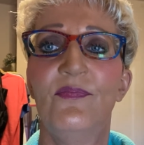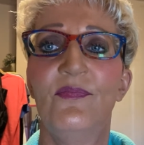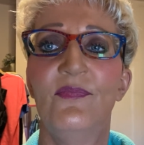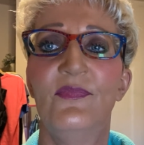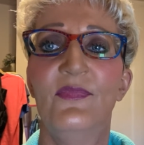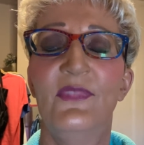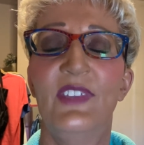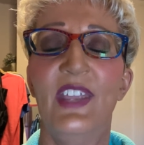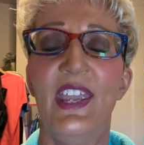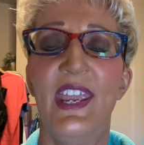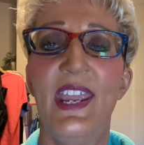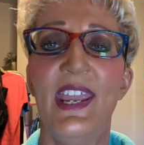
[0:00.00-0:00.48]

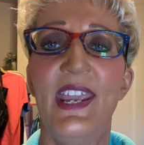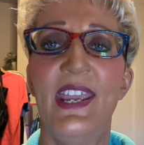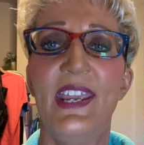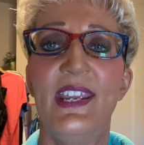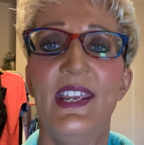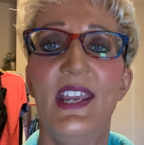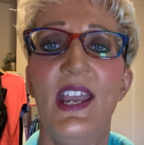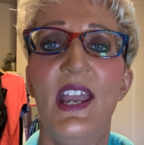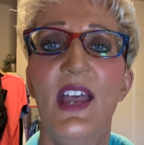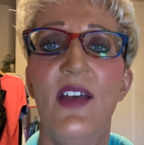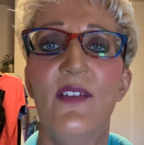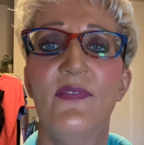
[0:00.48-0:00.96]

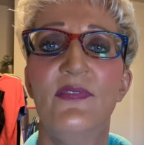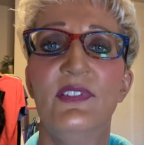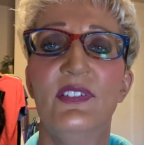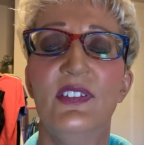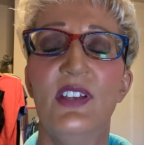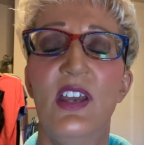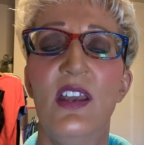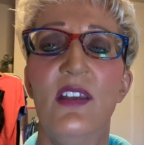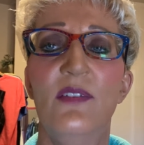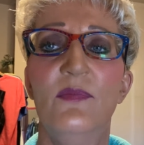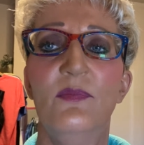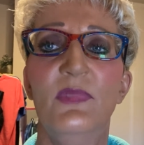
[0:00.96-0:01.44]
they have
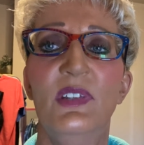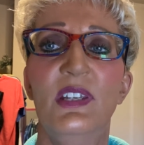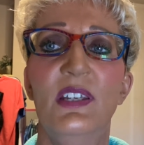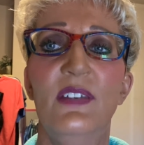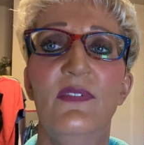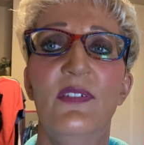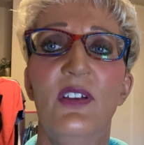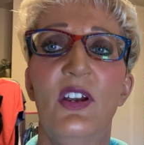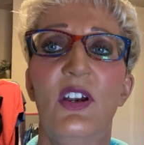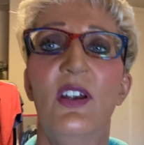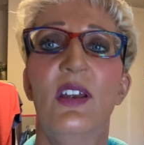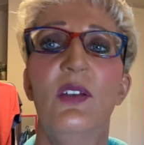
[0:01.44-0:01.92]
done
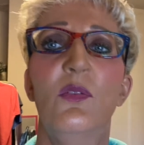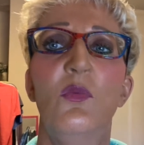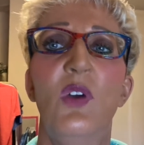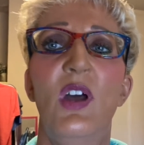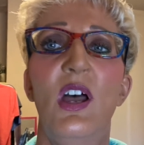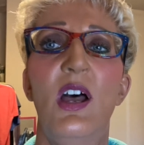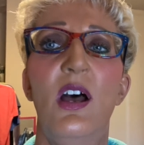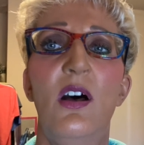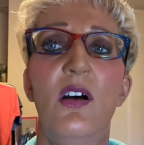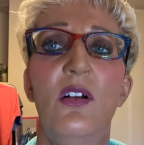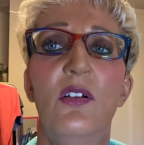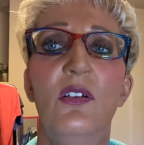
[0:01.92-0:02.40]
me very
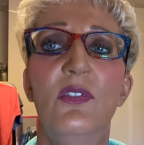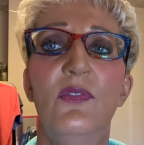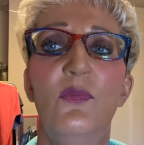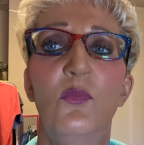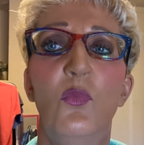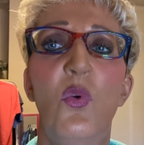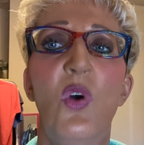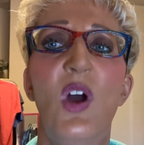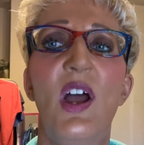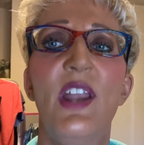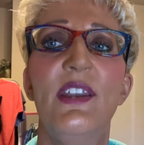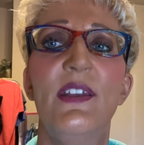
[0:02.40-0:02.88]
well.
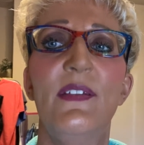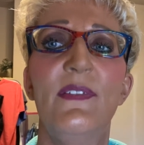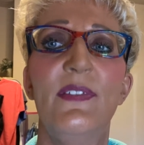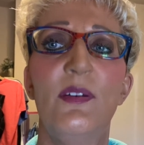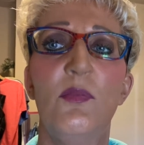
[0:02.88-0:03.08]
One of the